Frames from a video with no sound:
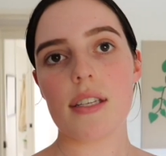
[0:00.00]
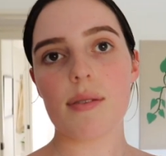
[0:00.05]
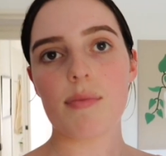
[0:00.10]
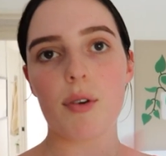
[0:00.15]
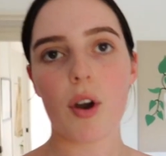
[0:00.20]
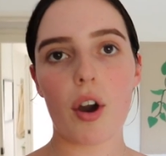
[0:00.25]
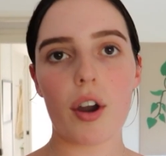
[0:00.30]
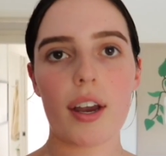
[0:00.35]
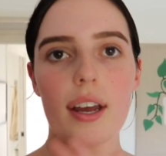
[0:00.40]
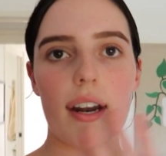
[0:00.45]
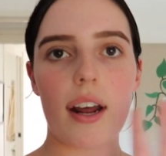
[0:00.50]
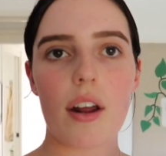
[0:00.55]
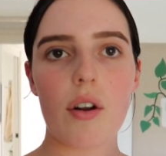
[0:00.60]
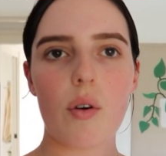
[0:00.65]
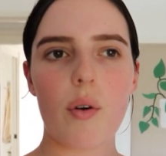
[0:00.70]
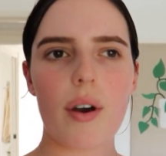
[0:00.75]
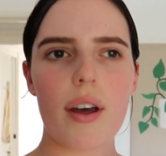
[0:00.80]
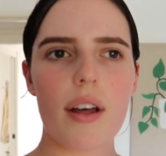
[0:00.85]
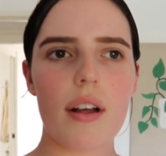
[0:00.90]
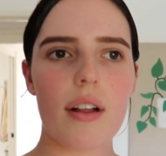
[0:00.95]
some
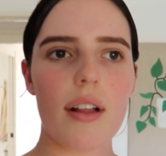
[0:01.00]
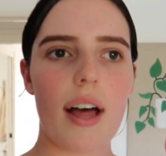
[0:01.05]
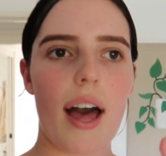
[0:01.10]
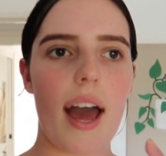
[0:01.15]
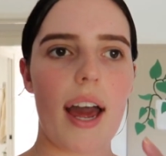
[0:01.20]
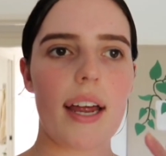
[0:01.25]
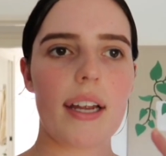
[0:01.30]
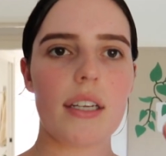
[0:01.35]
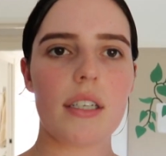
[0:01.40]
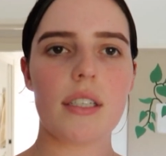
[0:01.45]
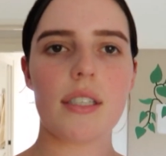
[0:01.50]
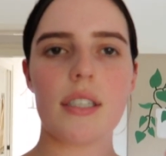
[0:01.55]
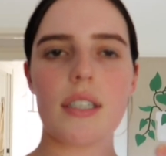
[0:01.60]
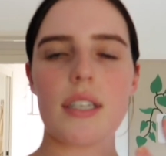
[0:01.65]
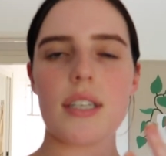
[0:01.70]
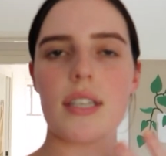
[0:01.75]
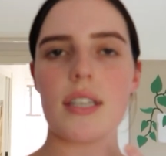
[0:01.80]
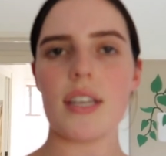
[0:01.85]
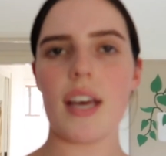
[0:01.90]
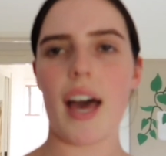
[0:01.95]
coconut oil and